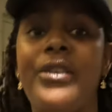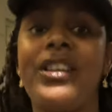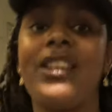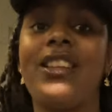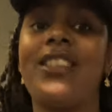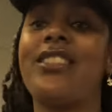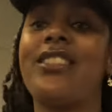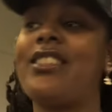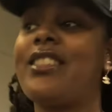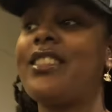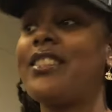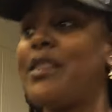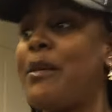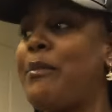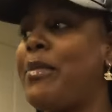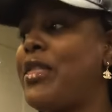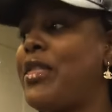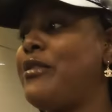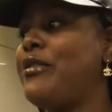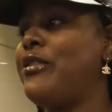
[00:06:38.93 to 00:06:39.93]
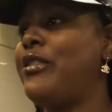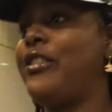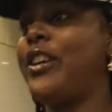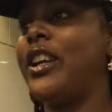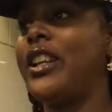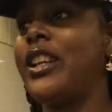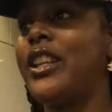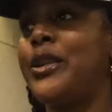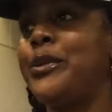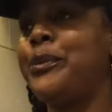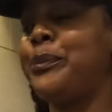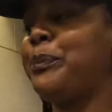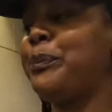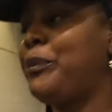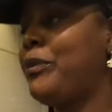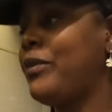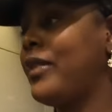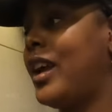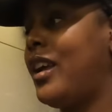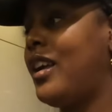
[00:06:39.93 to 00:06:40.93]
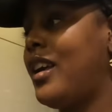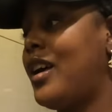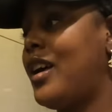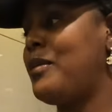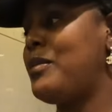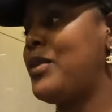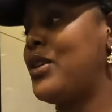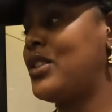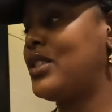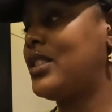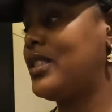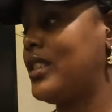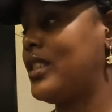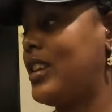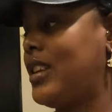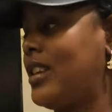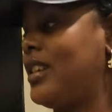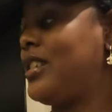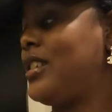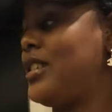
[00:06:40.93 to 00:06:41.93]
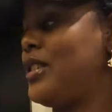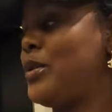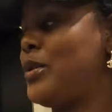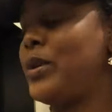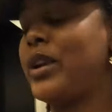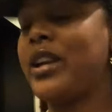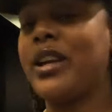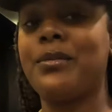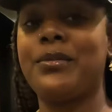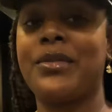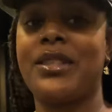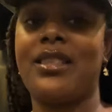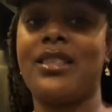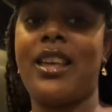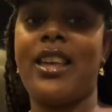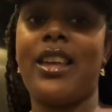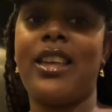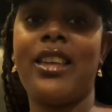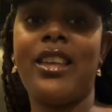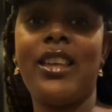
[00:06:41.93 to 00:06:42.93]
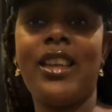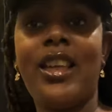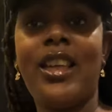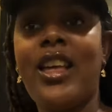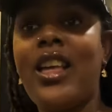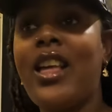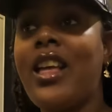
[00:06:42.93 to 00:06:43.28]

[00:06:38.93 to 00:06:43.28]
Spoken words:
I wanna share something funny about where I'm staying.